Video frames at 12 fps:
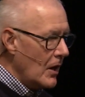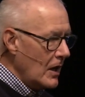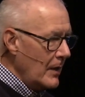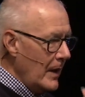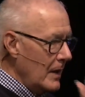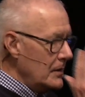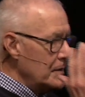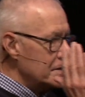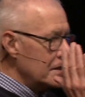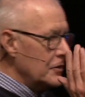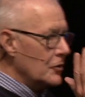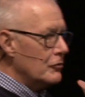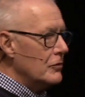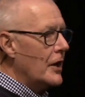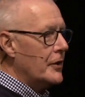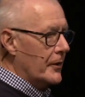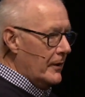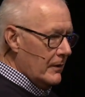talking about using your
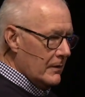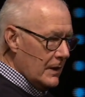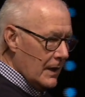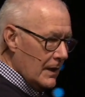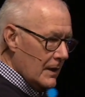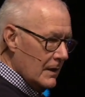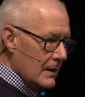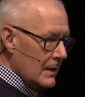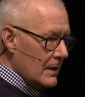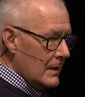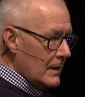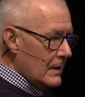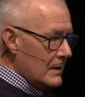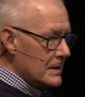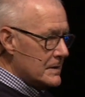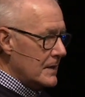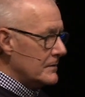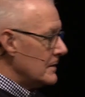rudder, okay?
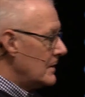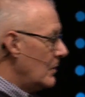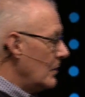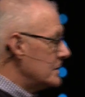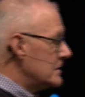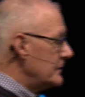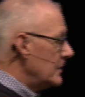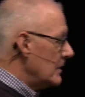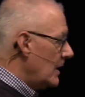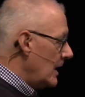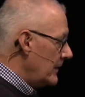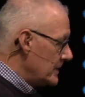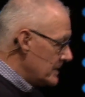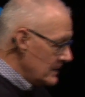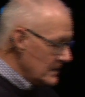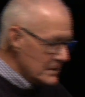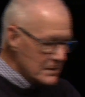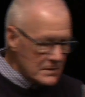to set the course of your life, and
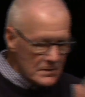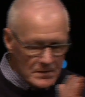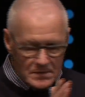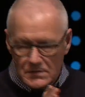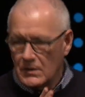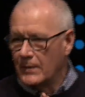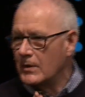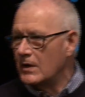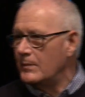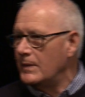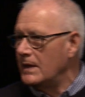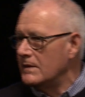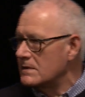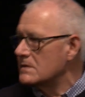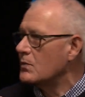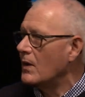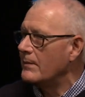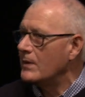say, this is, this is who I'm going to be, this
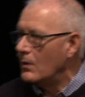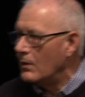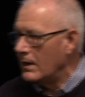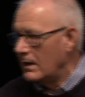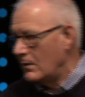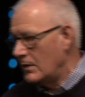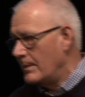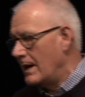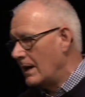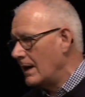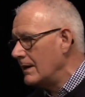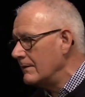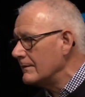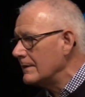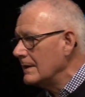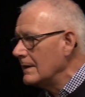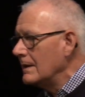is where I'm going with my life.